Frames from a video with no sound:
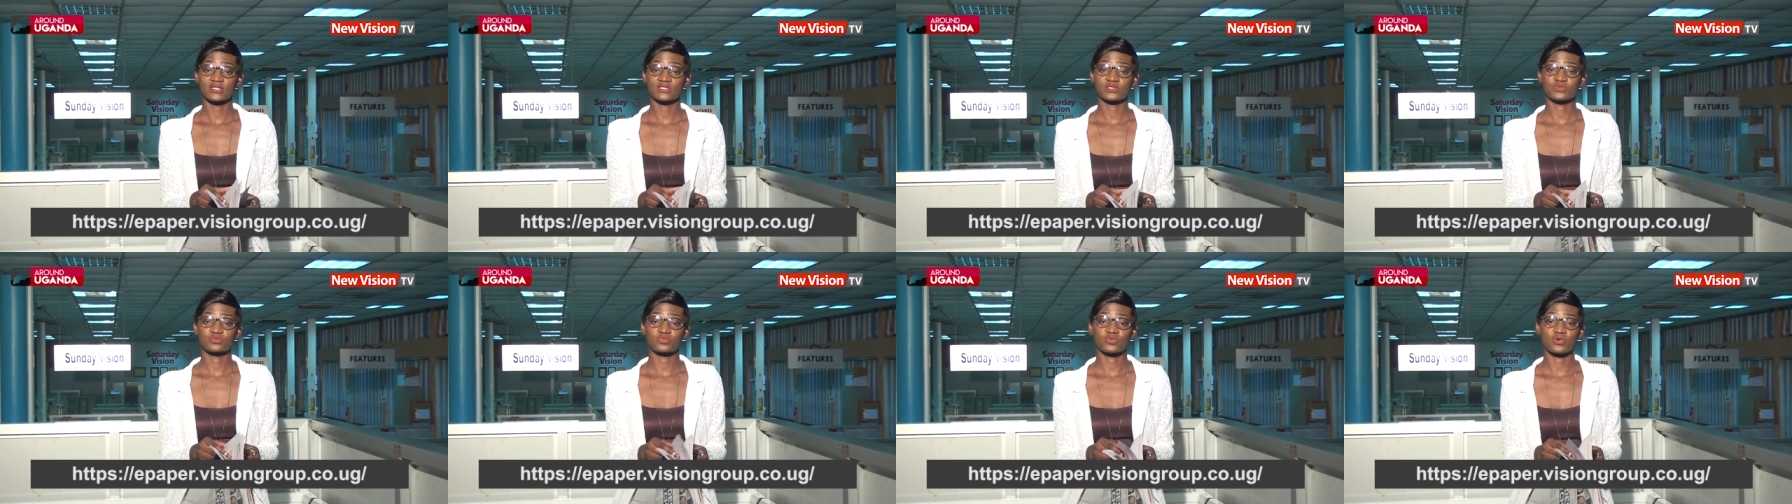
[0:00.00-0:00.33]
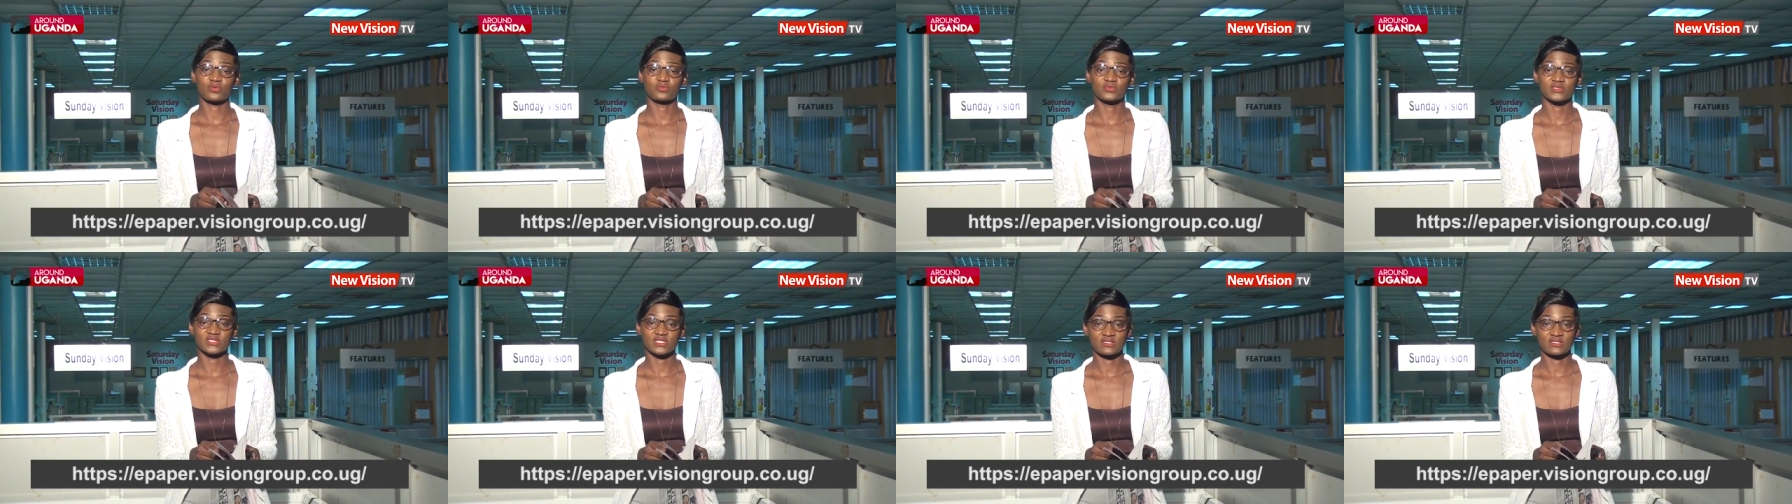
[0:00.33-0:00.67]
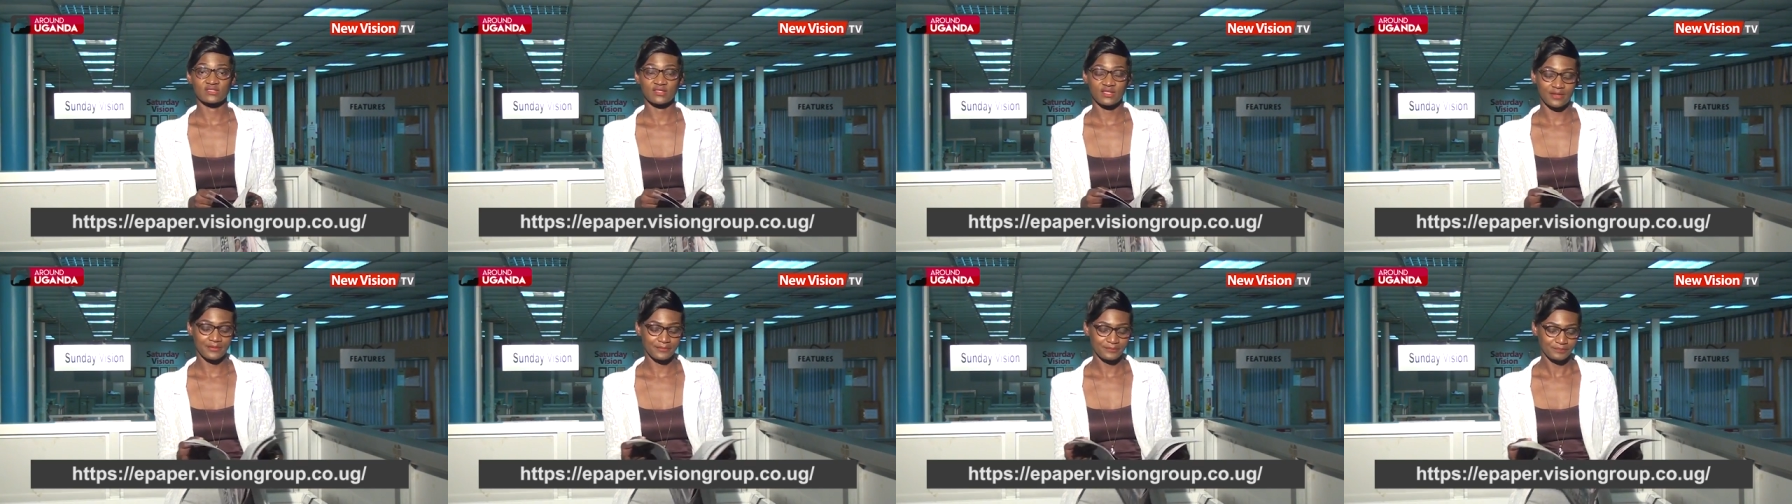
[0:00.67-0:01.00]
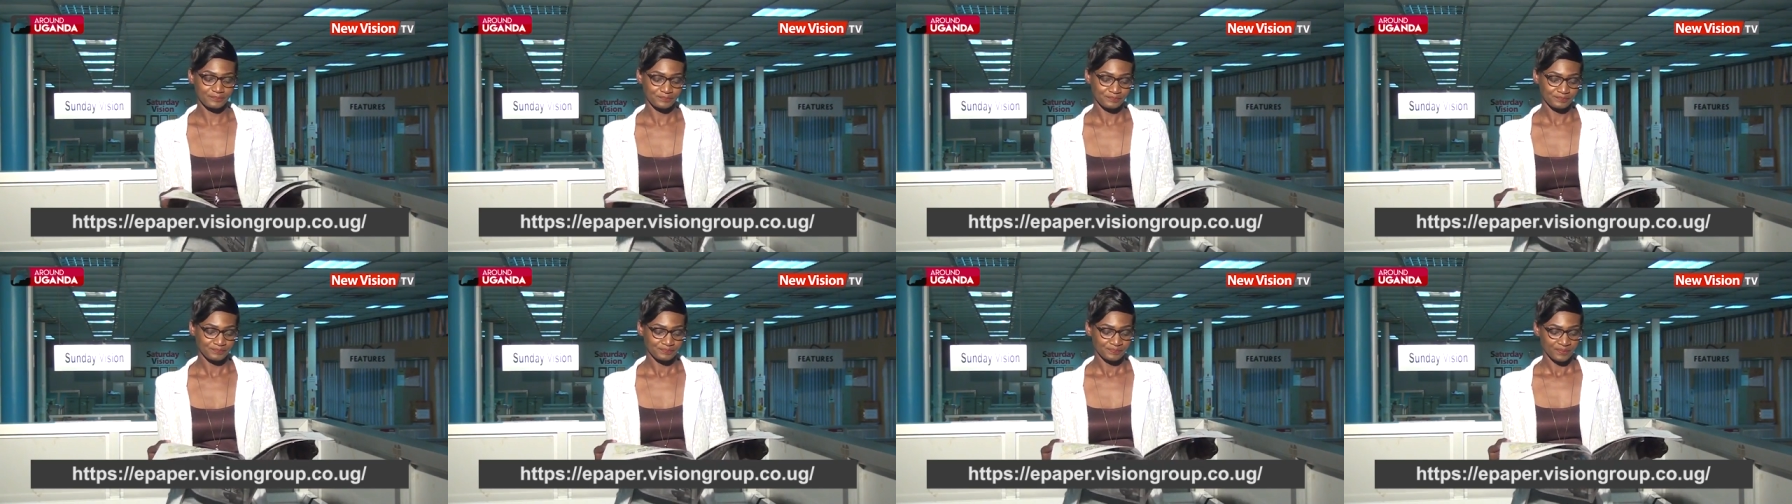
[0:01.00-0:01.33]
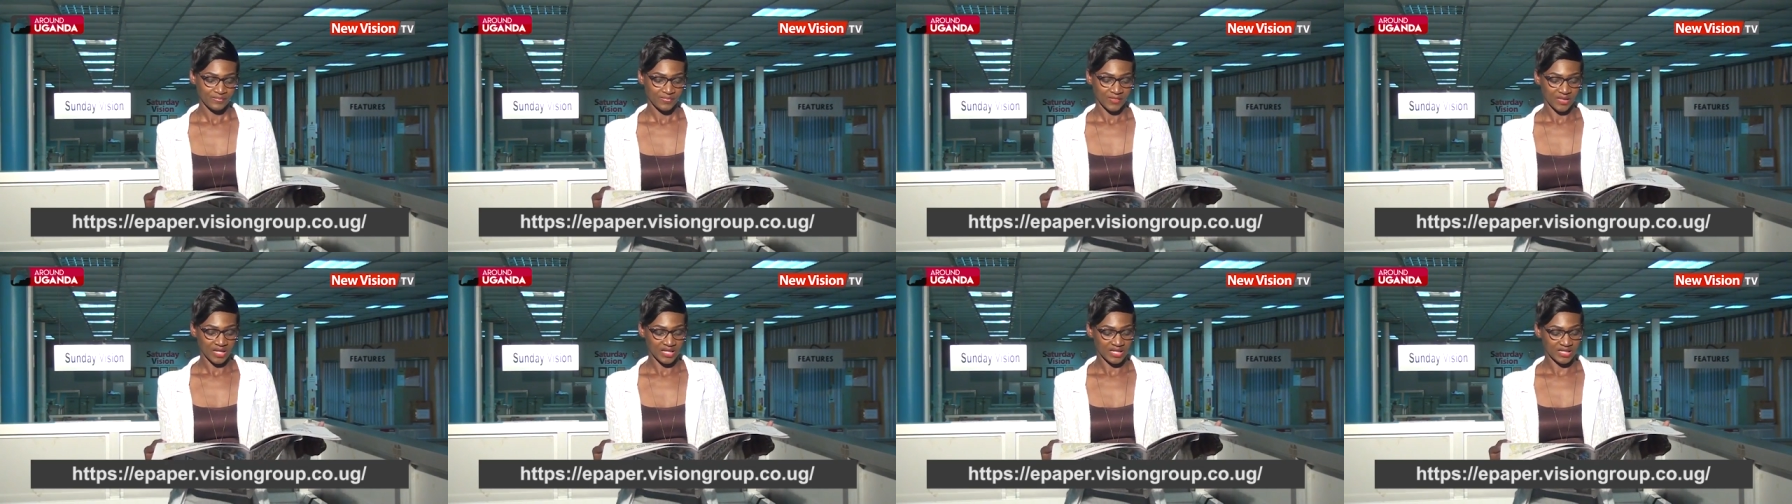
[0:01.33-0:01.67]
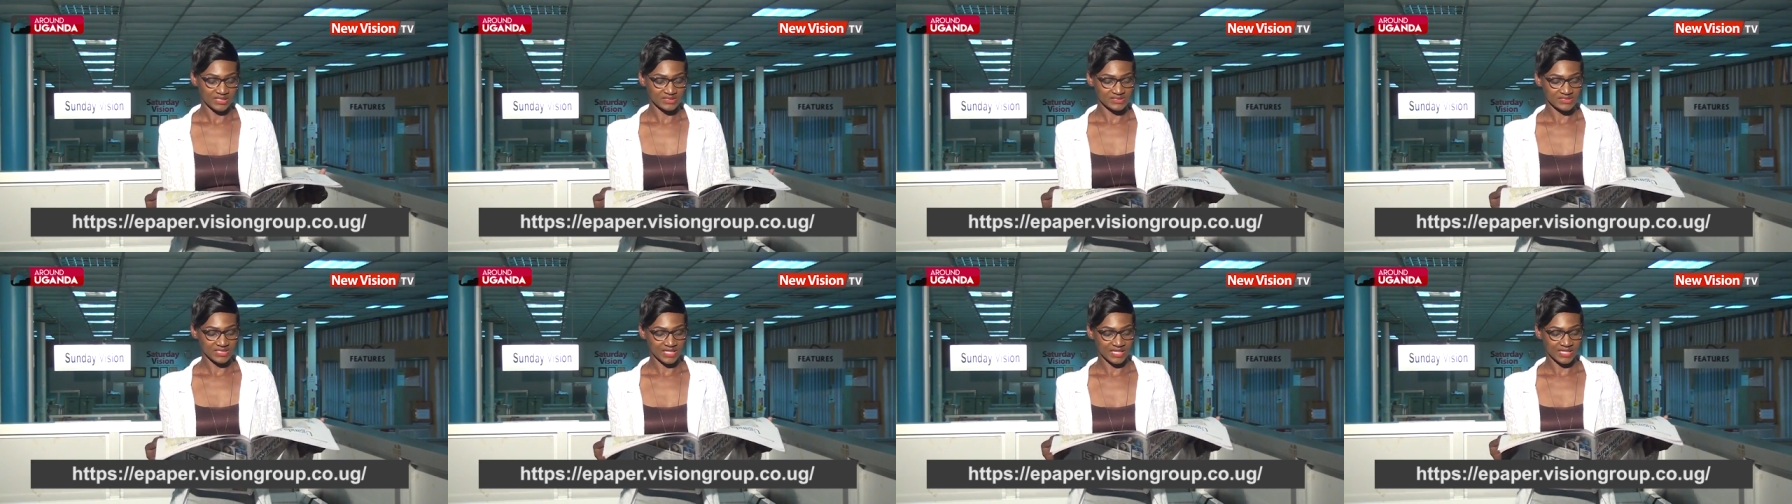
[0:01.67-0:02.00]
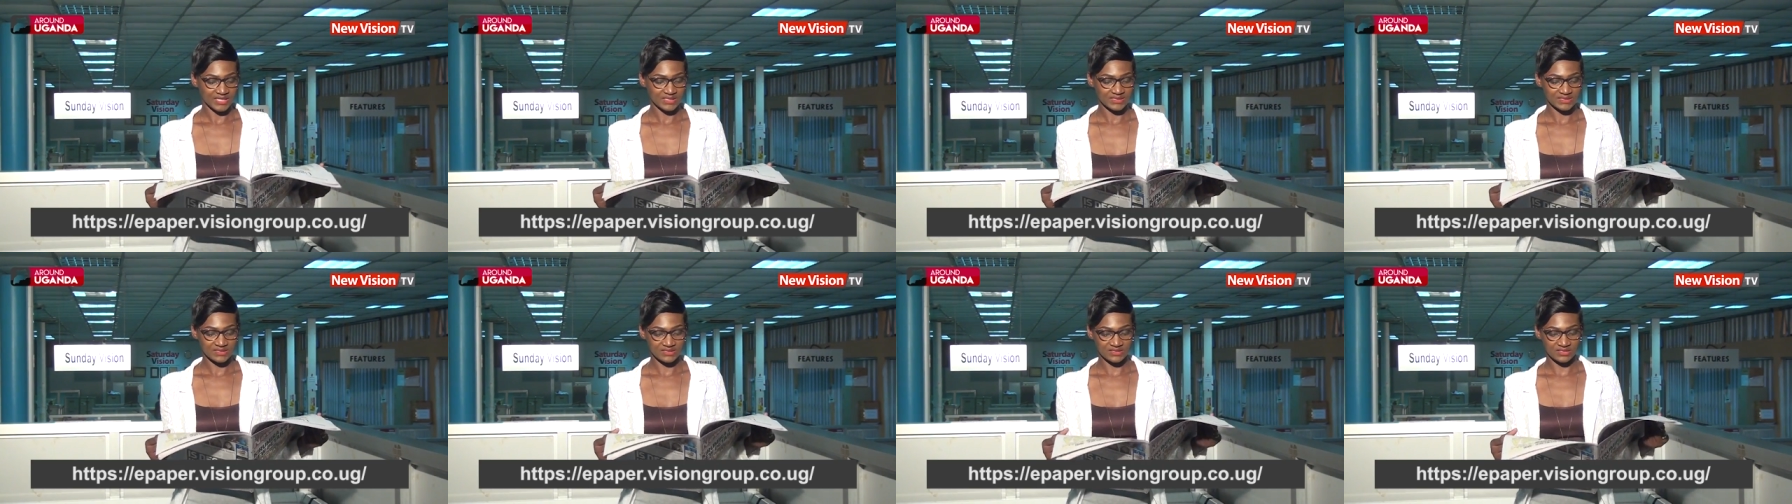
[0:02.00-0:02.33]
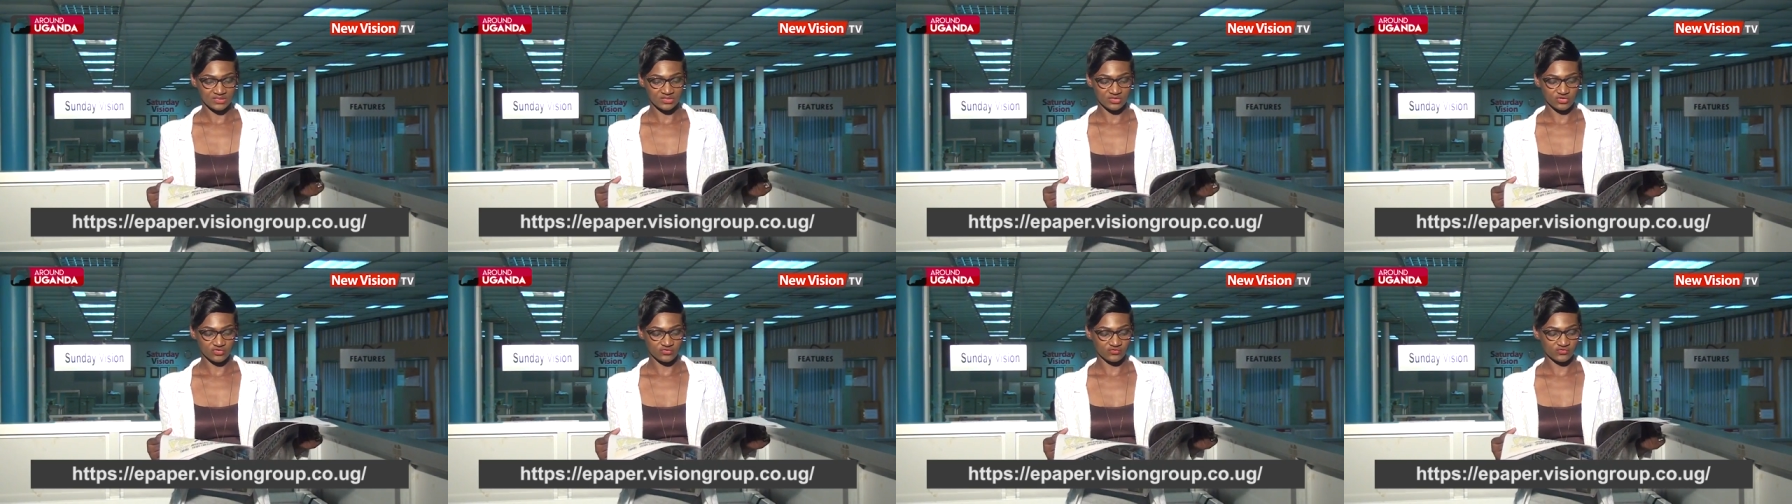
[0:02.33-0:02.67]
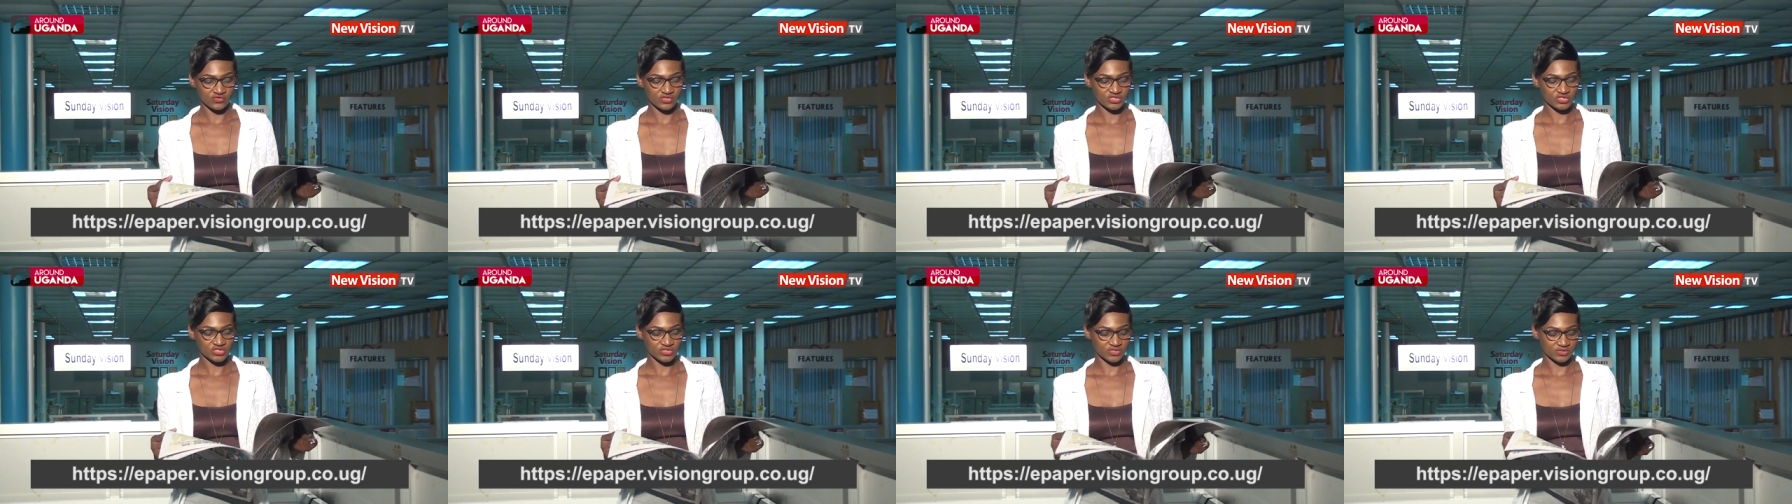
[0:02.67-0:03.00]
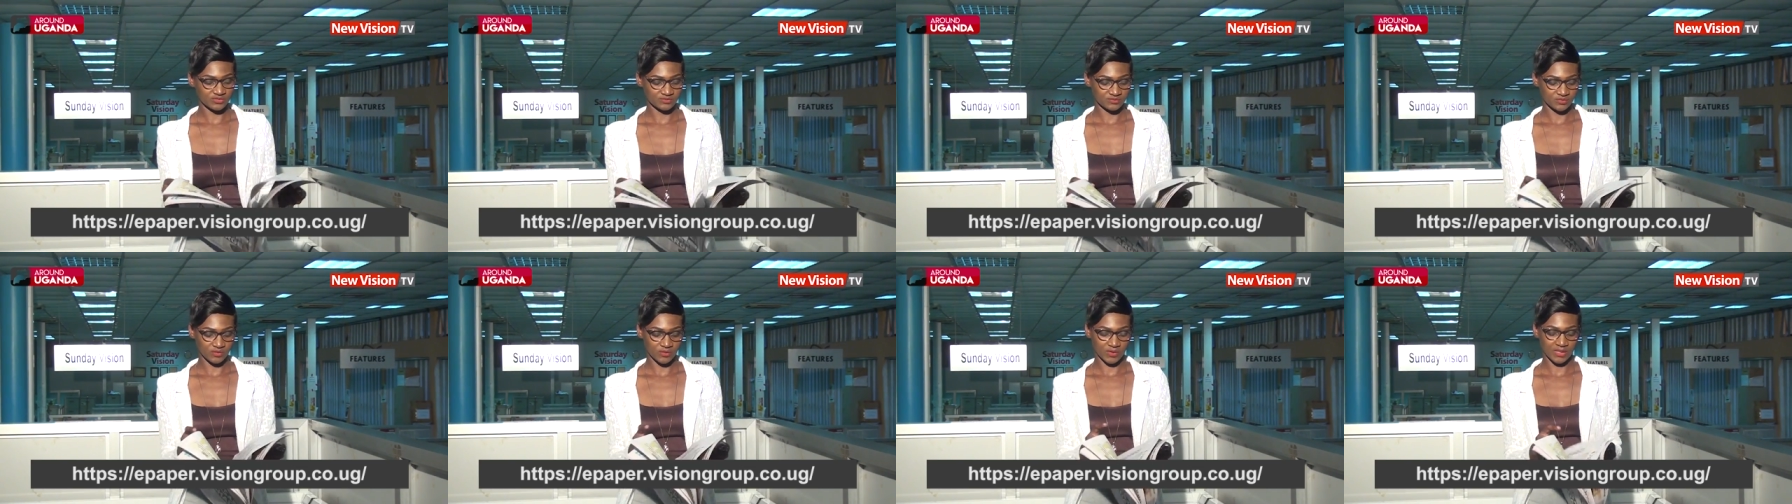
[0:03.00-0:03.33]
has prompted them inside the new vision.